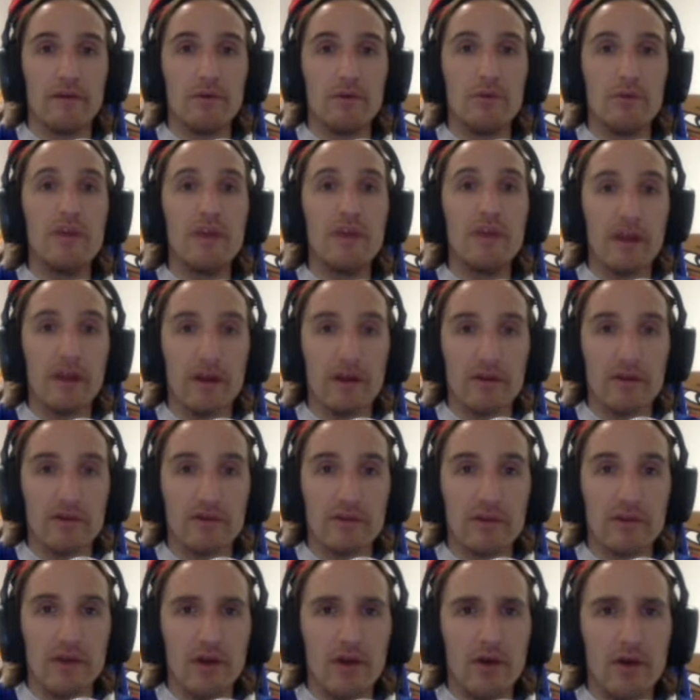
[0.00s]
Who cares?
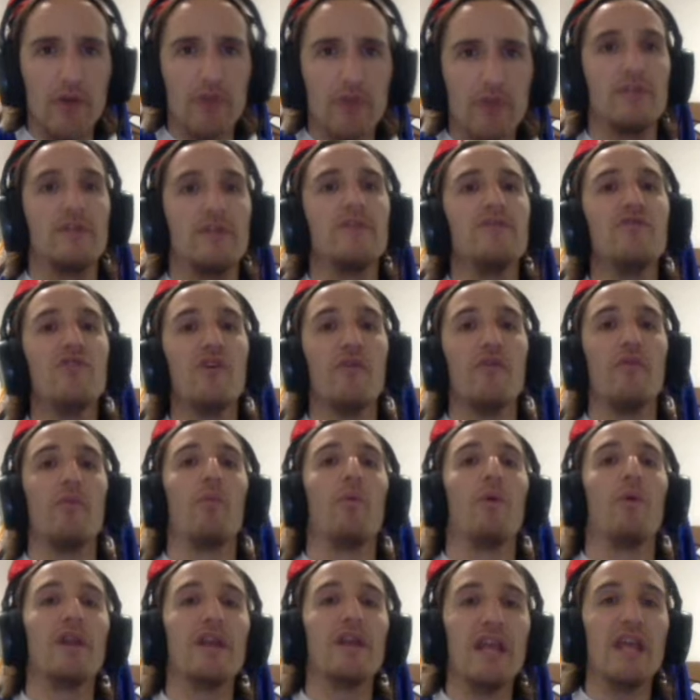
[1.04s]
Well, the Leafs haven't
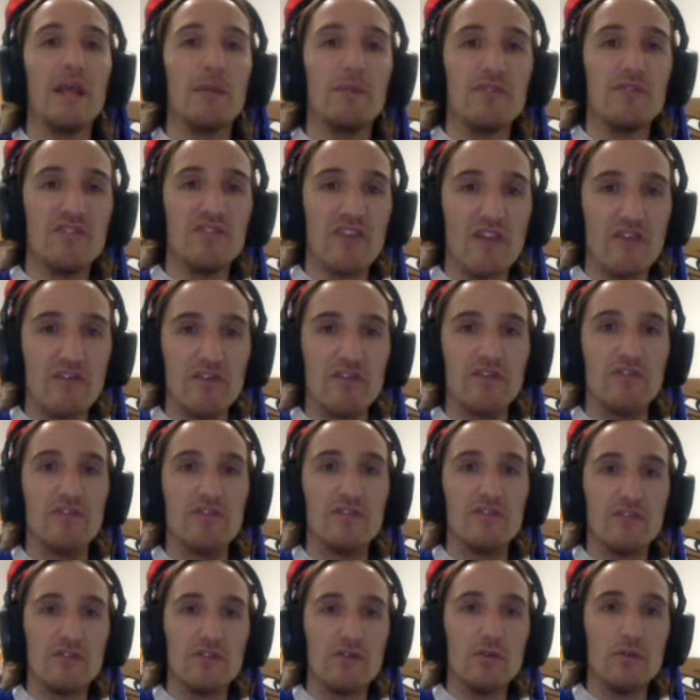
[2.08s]
won a Game 7
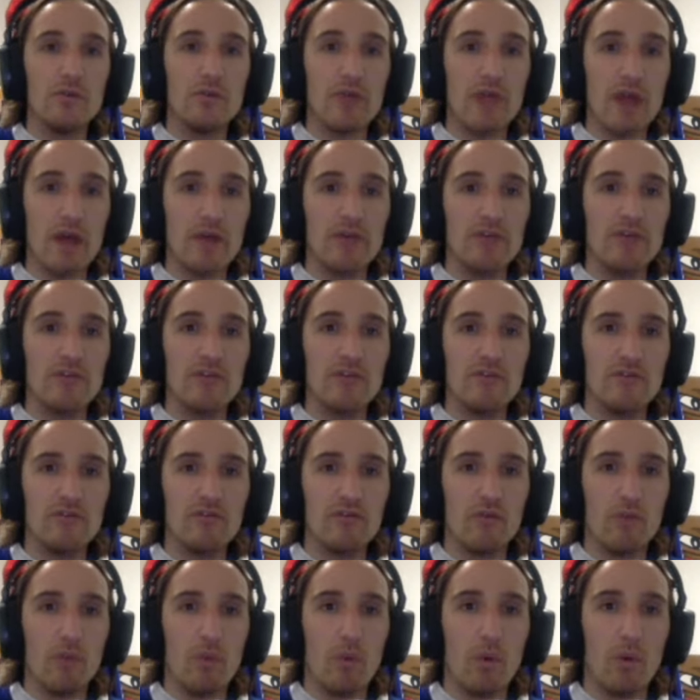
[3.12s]
since
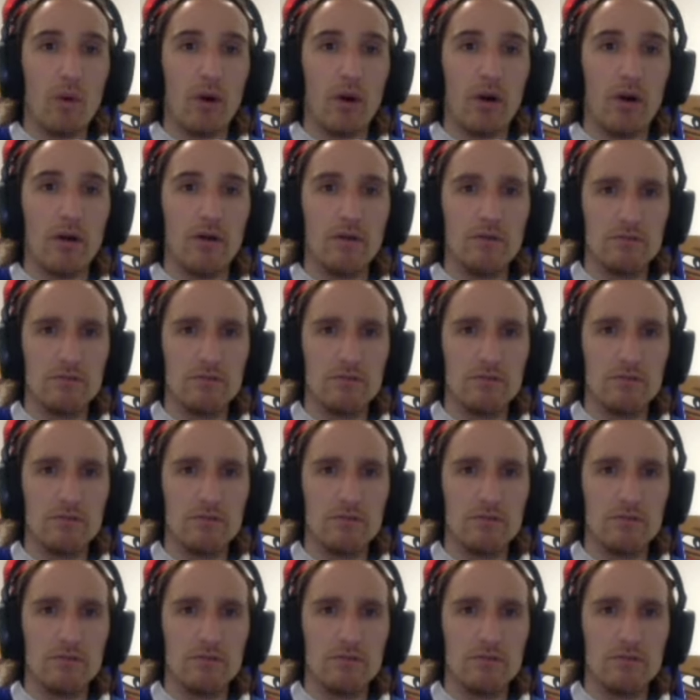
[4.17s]
2004.